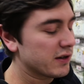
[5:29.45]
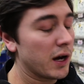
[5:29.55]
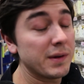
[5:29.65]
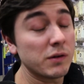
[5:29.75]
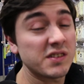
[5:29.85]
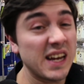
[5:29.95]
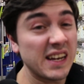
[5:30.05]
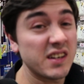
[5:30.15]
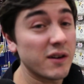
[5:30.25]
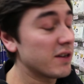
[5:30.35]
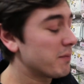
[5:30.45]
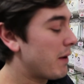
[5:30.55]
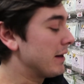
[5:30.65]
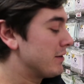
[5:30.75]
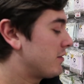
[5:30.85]
of time in your sanitary
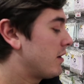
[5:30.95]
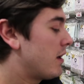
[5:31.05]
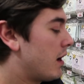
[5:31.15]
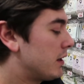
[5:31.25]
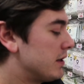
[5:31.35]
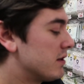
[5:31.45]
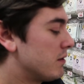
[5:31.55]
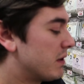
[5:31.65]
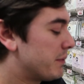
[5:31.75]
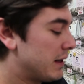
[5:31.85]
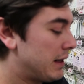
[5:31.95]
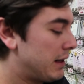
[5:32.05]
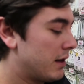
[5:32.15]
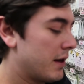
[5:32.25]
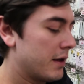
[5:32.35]
space, you do want to
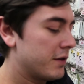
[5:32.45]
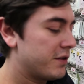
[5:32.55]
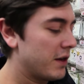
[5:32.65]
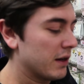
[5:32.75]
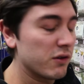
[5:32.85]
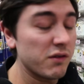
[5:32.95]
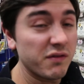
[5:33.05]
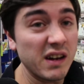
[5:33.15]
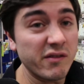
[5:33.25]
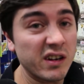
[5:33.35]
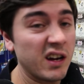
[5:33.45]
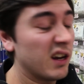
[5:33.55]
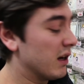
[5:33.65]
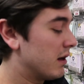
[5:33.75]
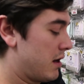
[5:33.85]
be sitting on your favourite
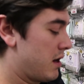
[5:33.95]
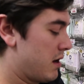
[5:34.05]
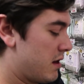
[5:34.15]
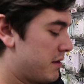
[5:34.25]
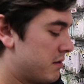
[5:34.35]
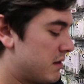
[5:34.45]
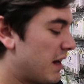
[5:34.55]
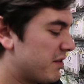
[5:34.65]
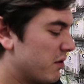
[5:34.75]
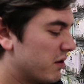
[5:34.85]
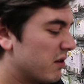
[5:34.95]
colour. That's not